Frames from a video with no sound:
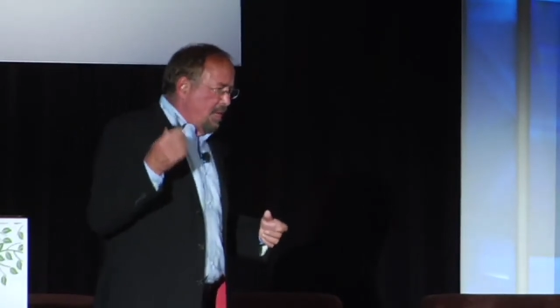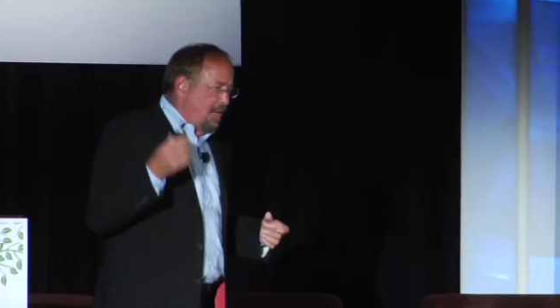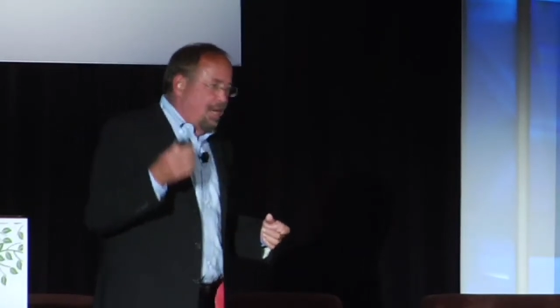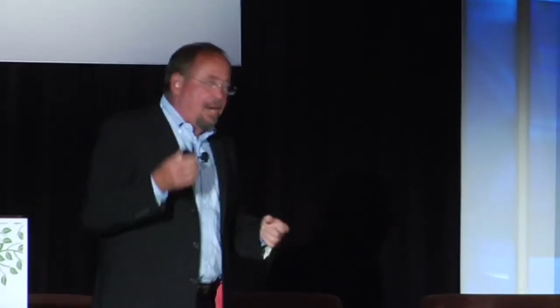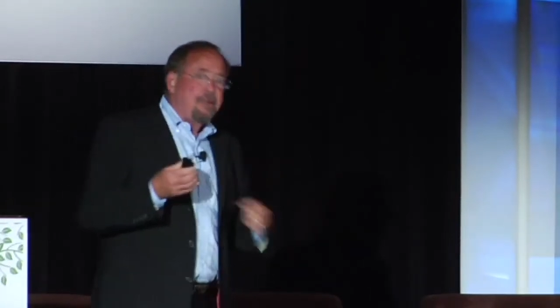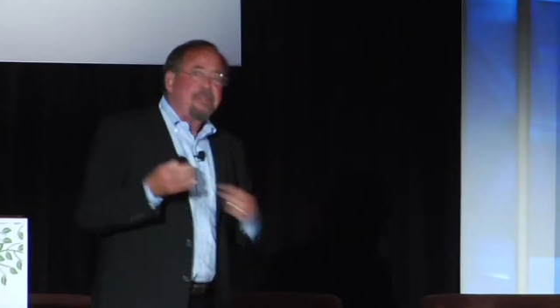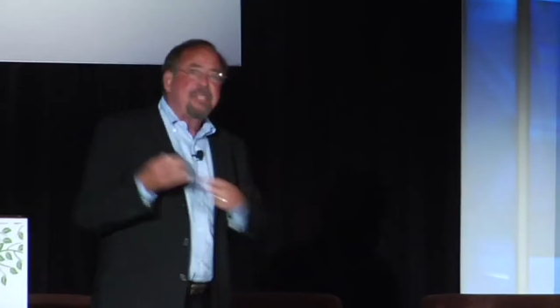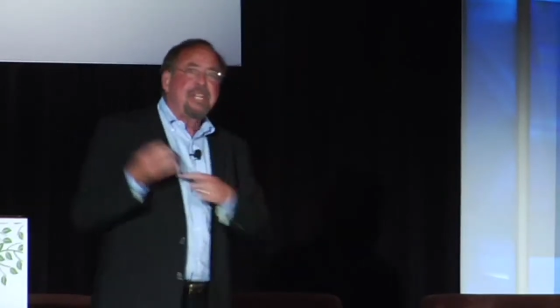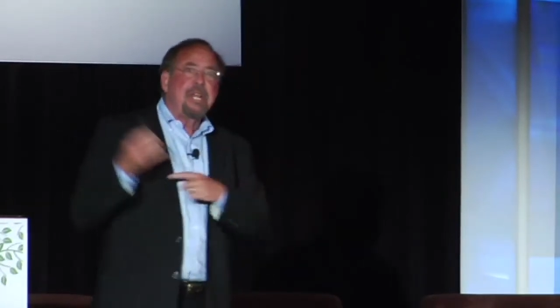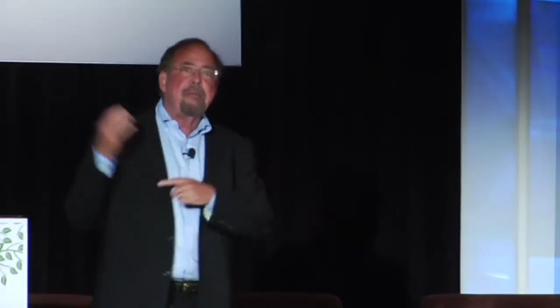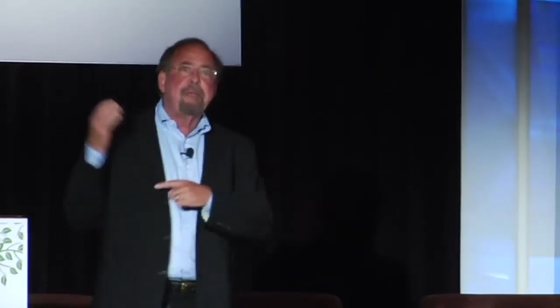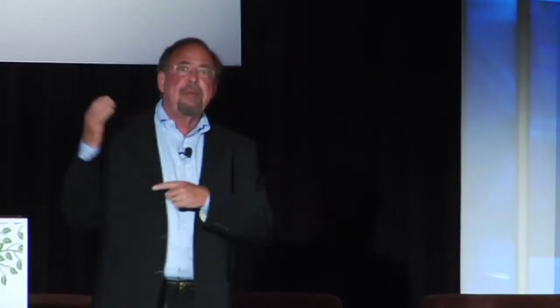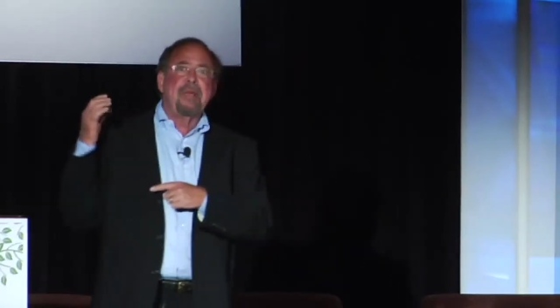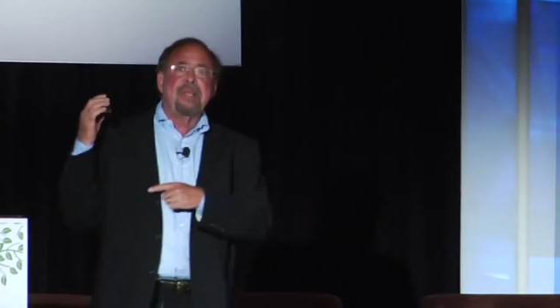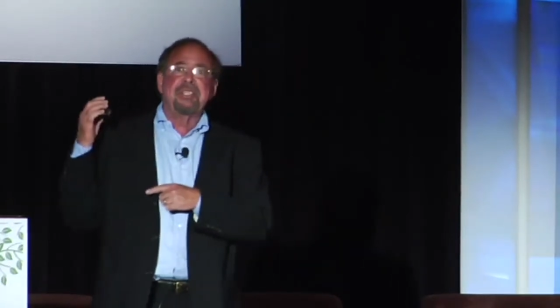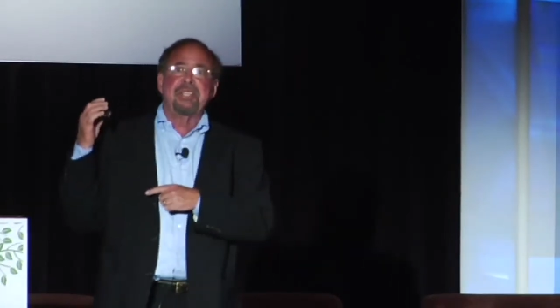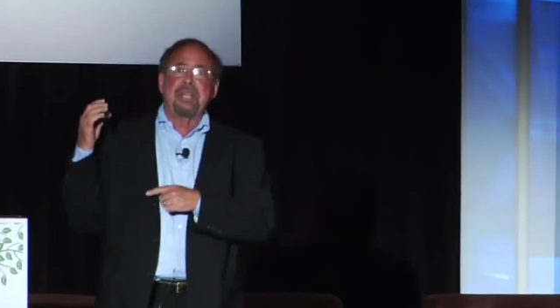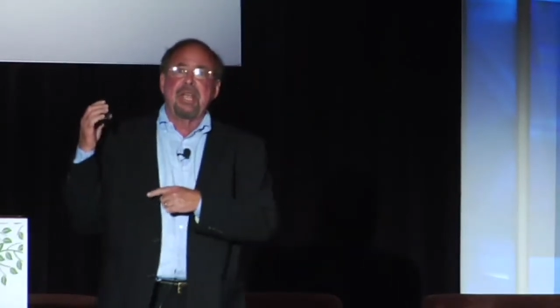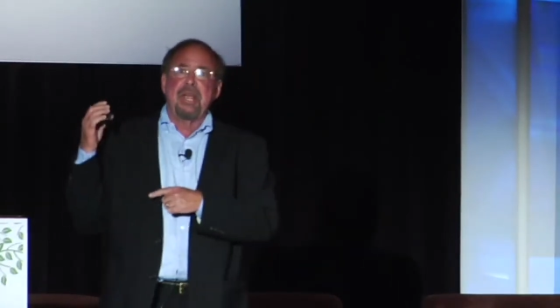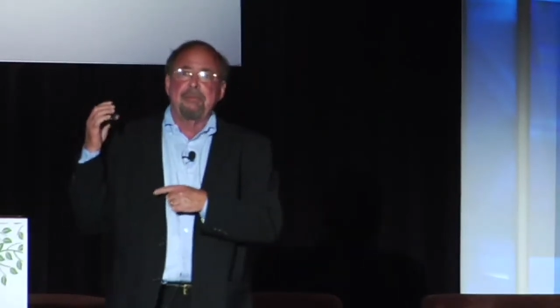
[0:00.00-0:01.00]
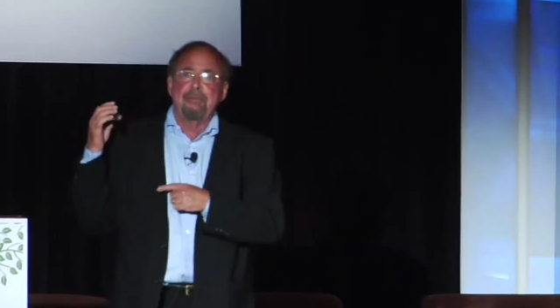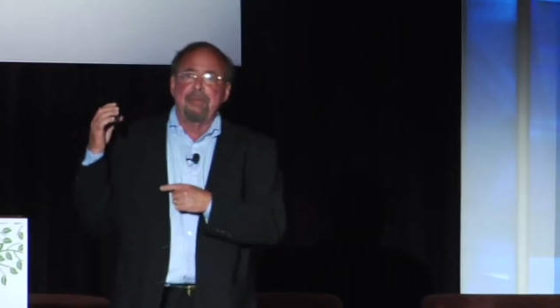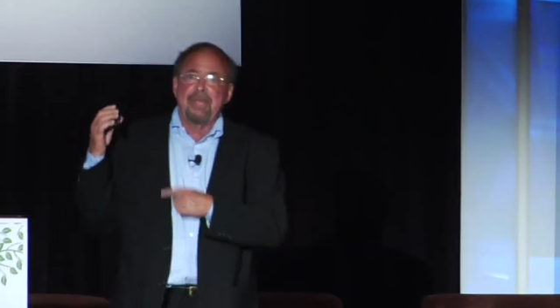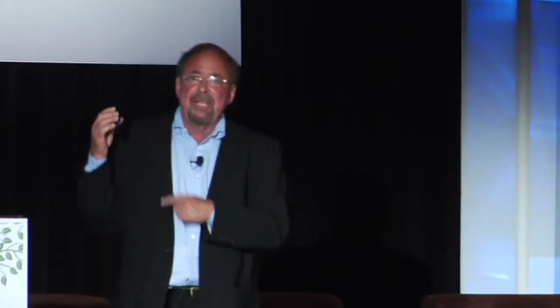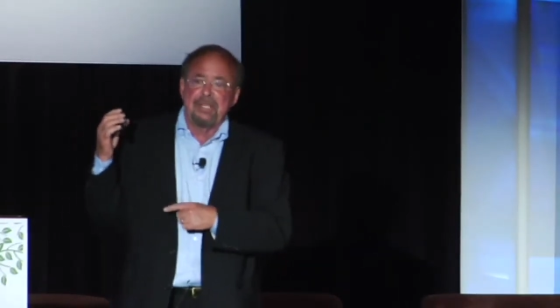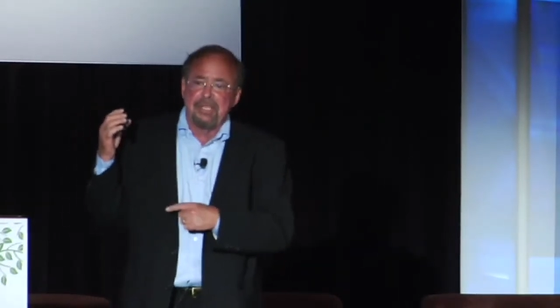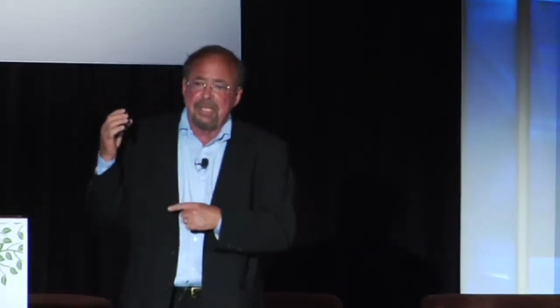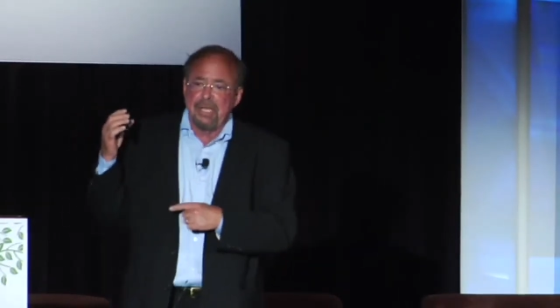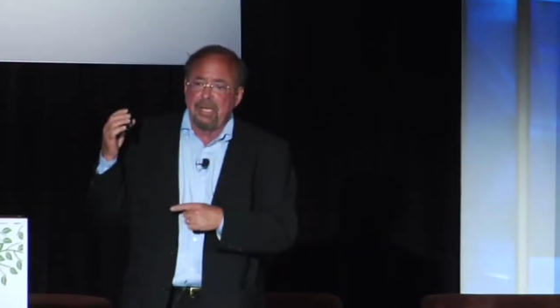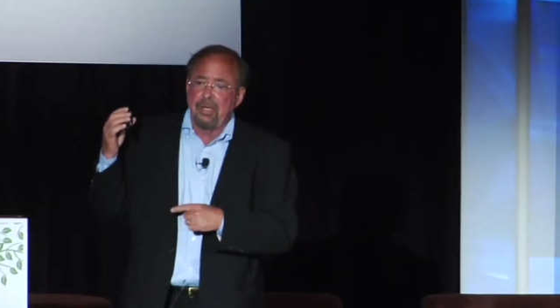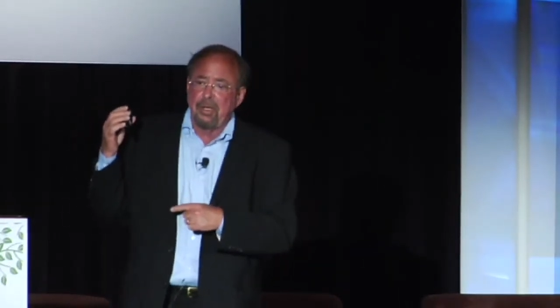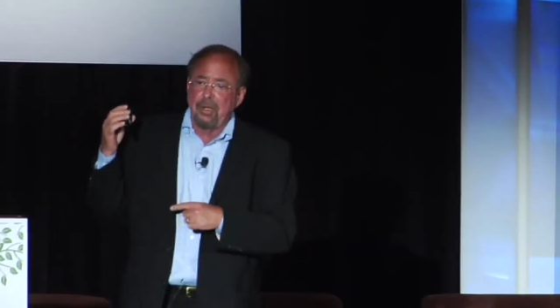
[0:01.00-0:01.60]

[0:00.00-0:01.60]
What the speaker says: It was MSNBC